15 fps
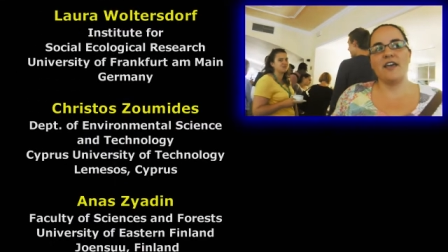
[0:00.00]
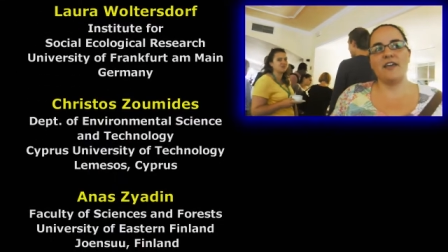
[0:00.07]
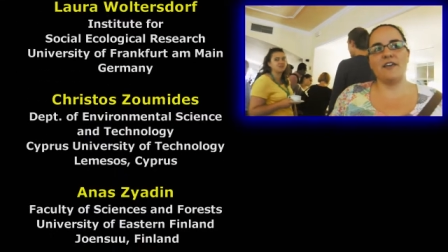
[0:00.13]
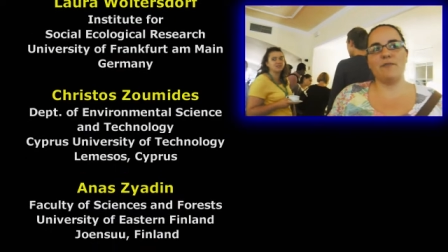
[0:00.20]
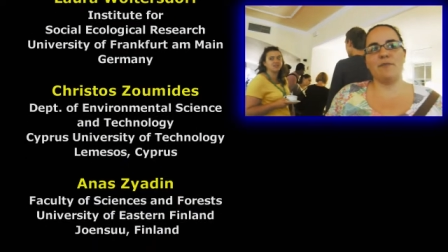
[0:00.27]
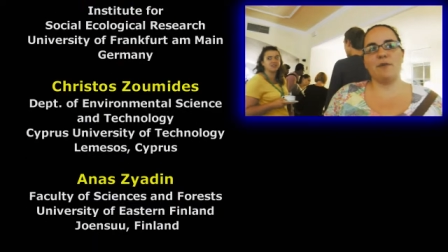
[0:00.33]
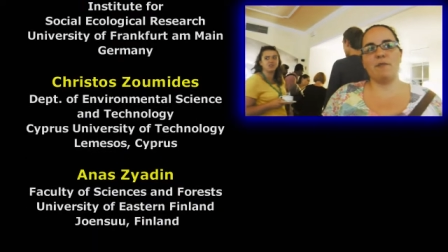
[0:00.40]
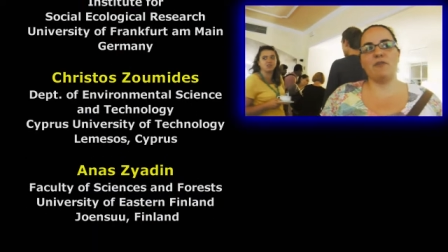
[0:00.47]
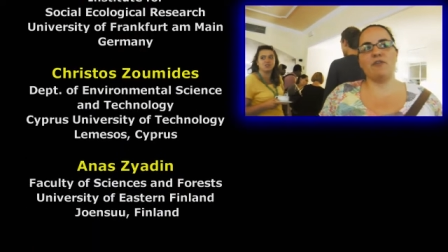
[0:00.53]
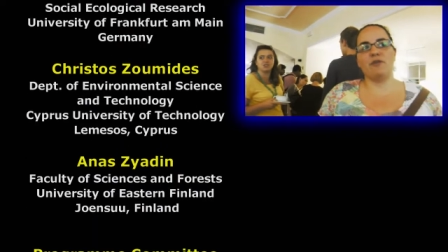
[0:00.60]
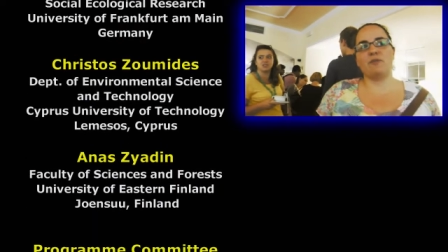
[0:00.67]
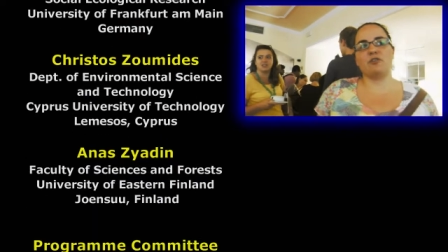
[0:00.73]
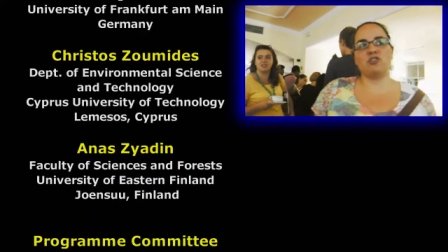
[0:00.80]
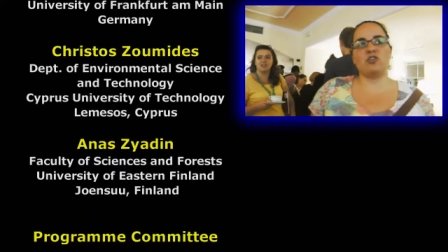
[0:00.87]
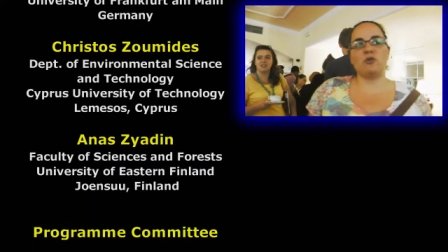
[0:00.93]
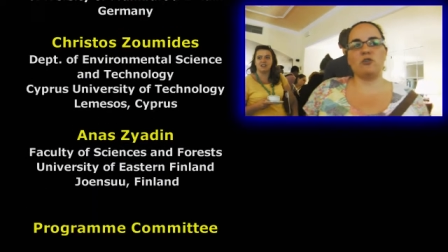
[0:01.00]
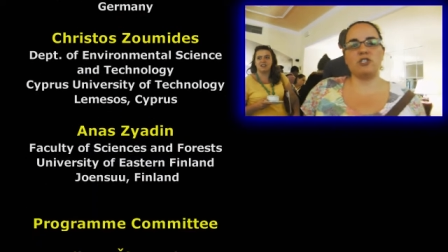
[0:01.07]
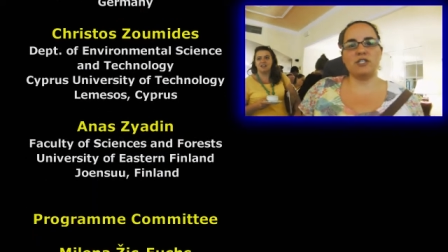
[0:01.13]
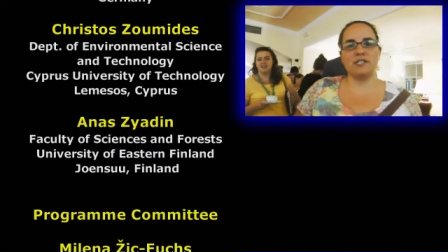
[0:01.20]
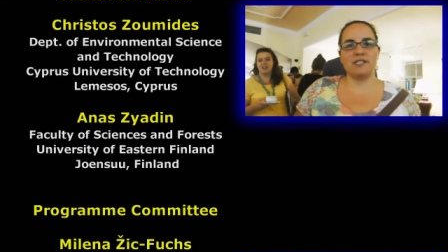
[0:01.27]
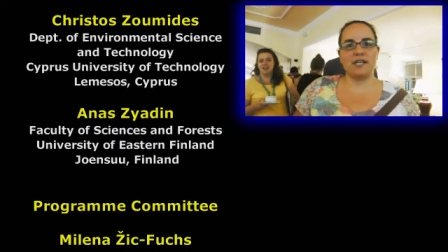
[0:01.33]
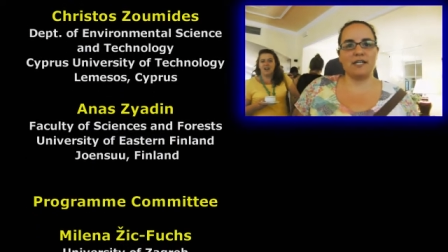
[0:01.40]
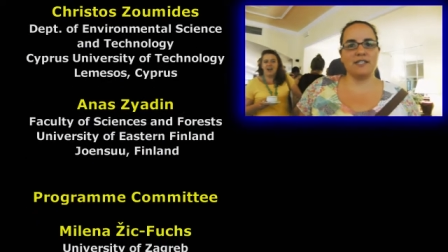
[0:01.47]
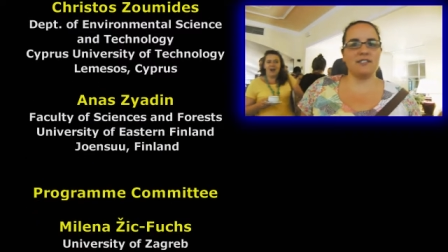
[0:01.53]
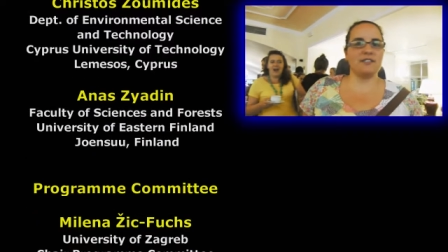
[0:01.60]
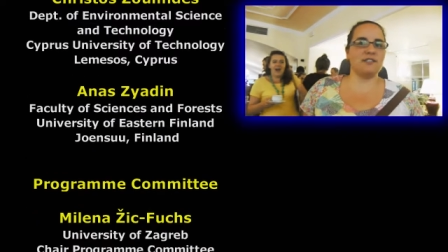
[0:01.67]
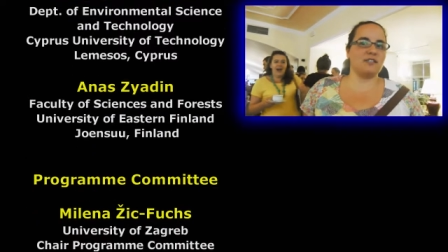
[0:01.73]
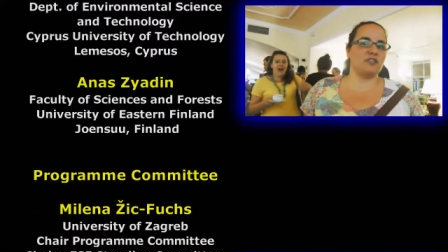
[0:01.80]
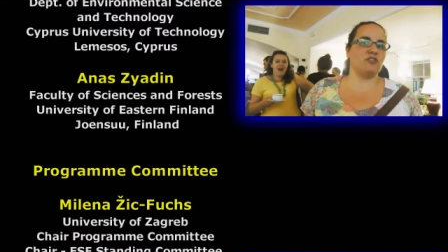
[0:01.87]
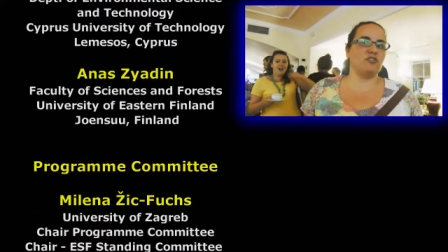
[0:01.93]
in people from the social
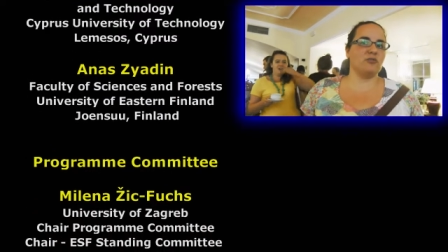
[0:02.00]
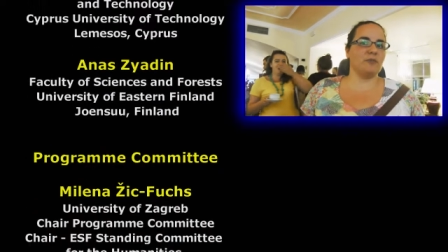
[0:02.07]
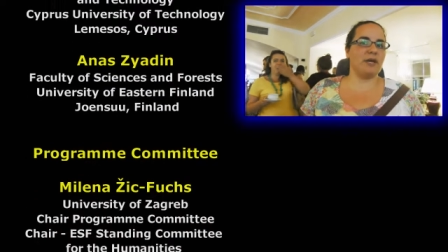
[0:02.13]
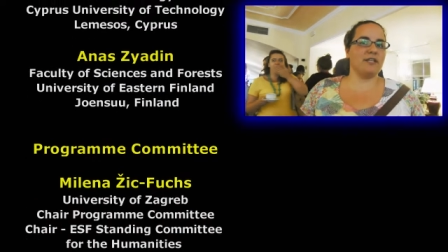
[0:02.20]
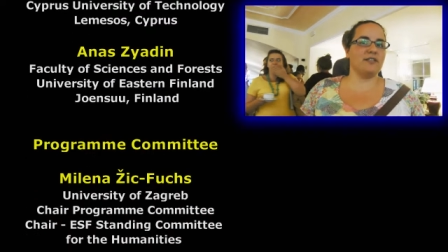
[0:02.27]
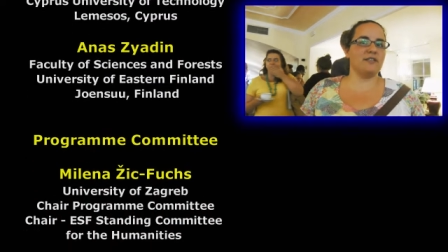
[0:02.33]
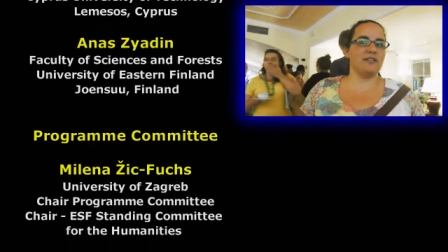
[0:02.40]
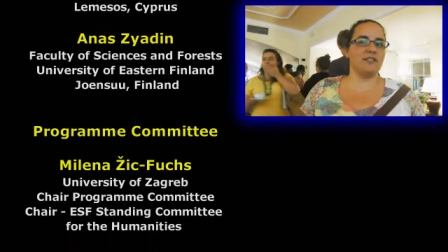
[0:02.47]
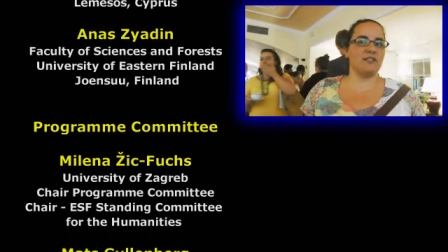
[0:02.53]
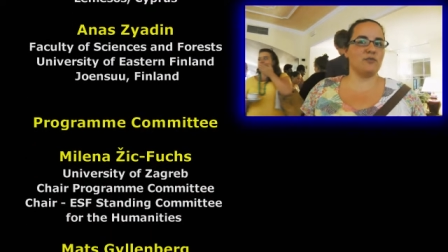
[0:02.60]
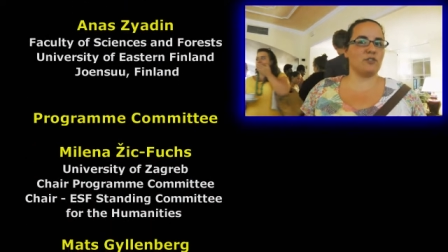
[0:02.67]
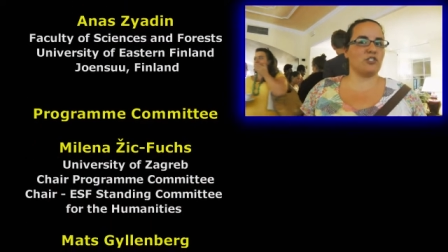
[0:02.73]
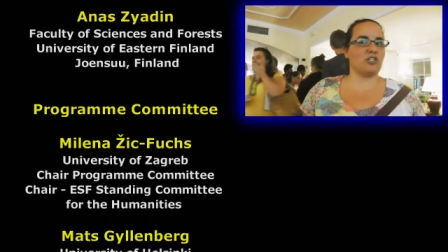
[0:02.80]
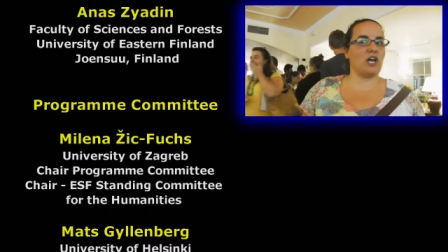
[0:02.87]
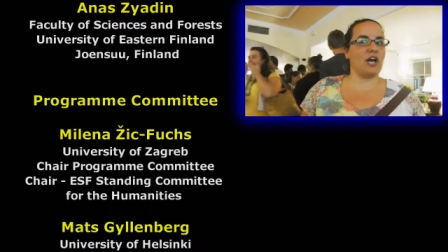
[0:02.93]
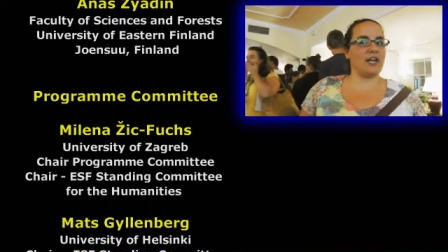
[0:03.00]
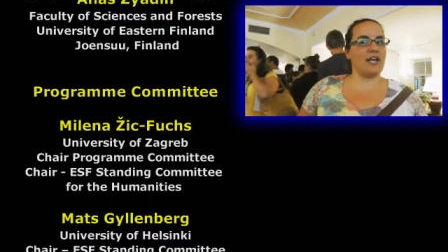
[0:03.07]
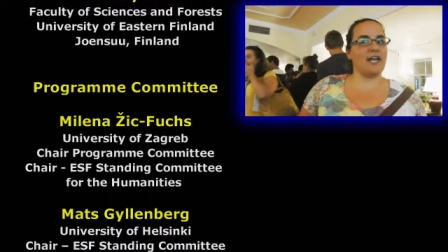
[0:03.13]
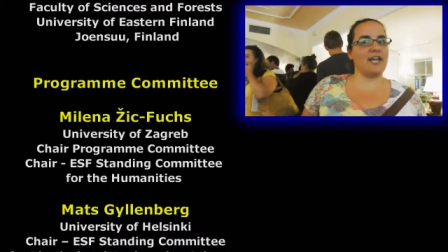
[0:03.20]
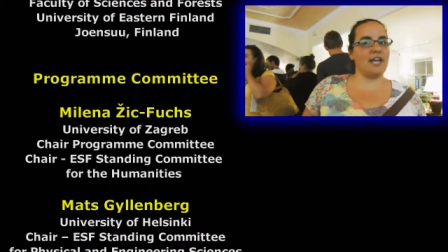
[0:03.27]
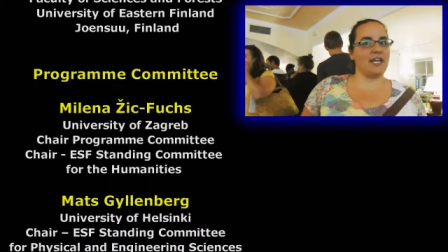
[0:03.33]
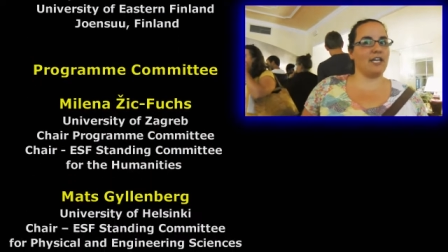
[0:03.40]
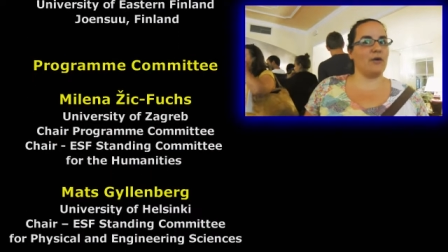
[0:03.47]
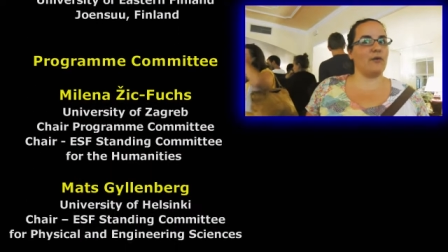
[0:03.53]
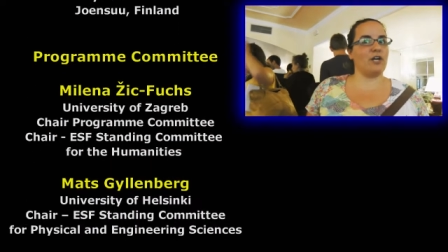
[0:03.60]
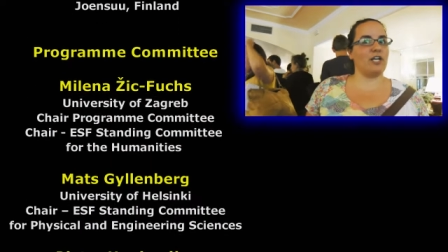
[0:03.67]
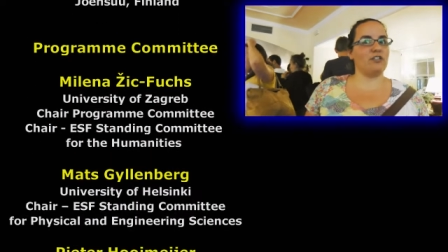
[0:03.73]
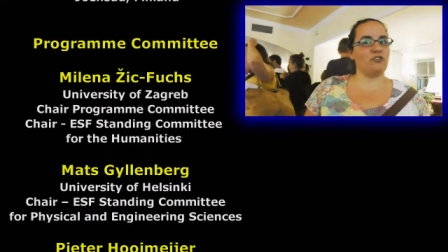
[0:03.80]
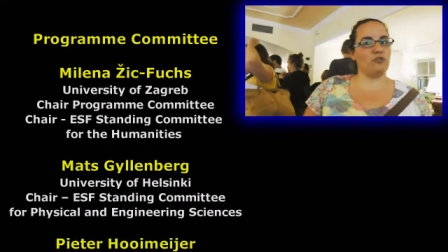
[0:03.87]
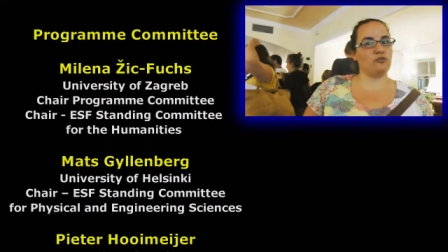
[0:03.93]
sciences and humanities, which are an area
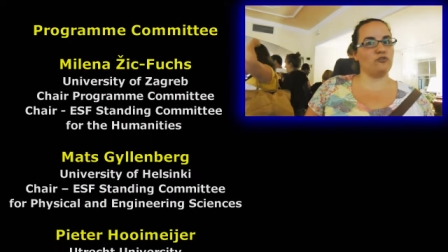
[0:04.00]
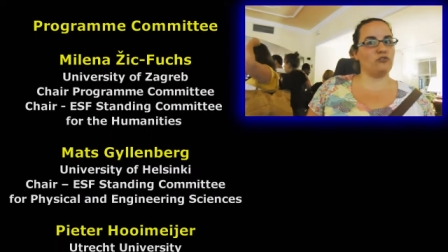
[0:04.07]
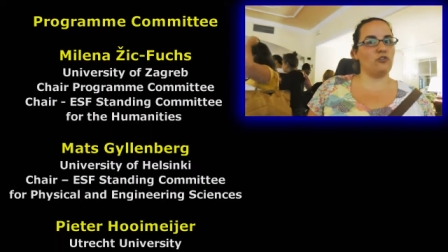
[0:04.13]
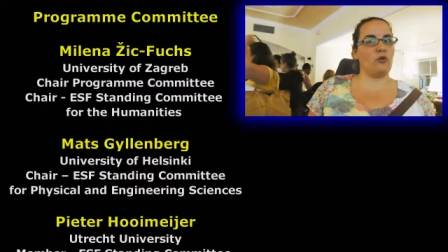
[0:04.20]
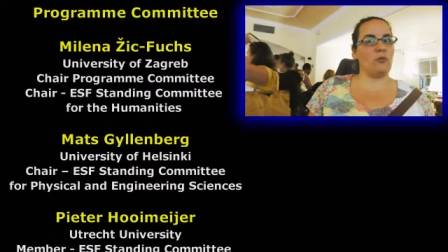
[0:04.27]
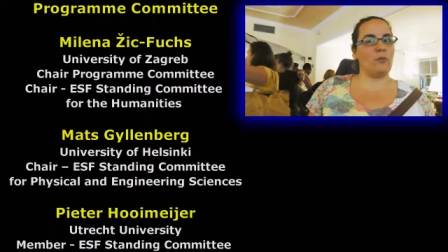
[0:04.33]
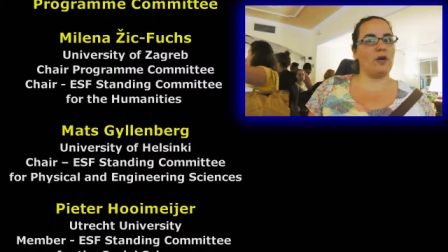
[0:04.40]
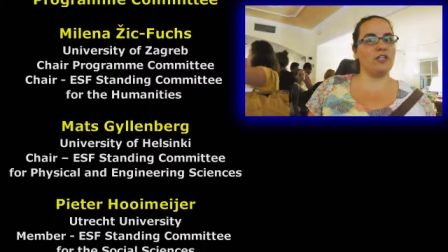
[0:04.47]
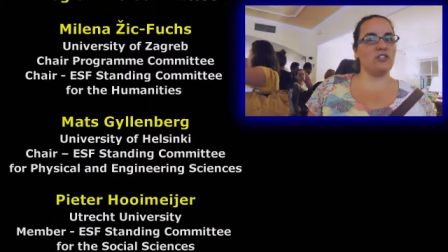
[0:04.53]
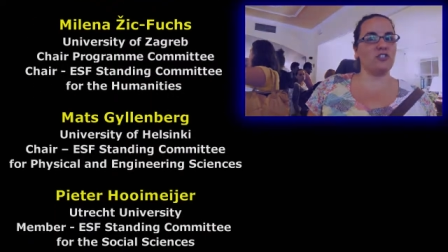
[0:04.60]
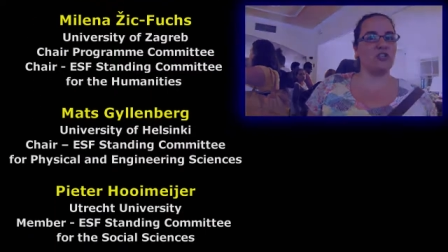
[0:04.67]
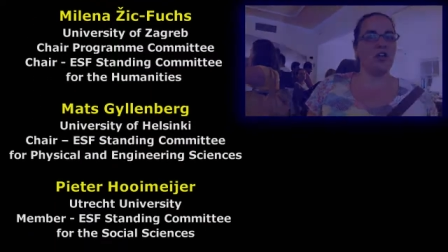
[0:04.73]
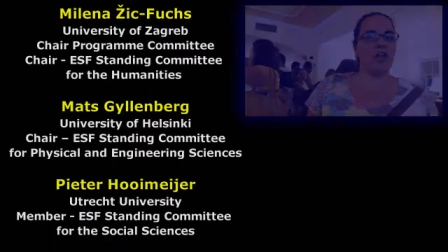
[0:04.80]
where I don't know much